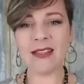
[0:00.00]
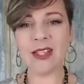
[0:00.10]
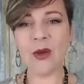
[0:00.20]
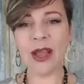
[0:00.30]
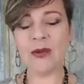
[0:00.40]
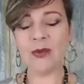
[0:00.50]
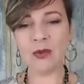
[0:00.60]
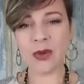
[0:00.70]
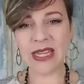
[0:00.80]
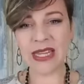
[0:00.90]
so I
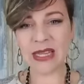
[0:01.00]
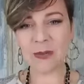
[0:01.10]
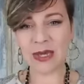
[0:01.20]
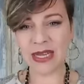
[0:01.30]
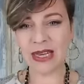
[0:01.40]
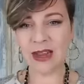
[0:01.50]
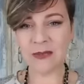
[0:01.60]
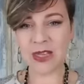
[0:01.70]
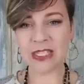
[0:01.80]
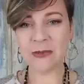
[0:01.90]
really
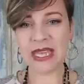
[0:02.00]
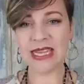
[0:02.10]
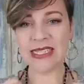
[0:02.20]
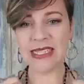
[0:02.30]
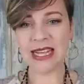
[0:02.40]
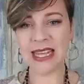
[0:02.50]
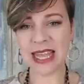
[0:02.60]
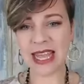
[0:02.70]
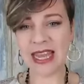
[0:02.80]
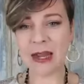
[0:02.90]
love this piece,
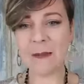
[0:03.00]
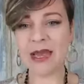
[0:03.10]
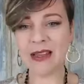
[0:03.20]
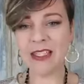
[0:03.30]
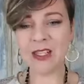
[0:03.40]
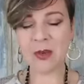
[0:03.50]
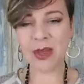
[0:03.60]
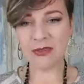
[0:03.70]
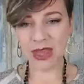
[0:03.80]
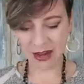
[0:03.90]
again, because you
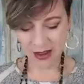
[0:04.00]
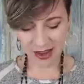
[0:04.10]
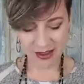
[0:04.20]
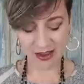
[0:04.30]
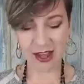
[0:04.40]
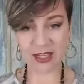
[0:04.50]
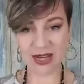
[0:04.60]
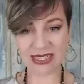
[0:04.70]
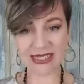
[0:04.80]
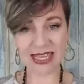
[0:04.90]
have that high
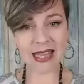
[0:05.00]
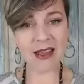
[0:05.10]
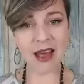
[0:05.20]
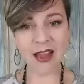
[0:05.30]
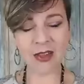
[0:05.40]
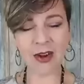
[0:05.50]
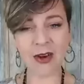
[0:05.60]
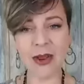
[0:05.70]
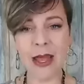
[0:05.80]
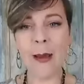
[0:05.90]
contrast in
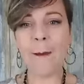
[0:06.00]
color,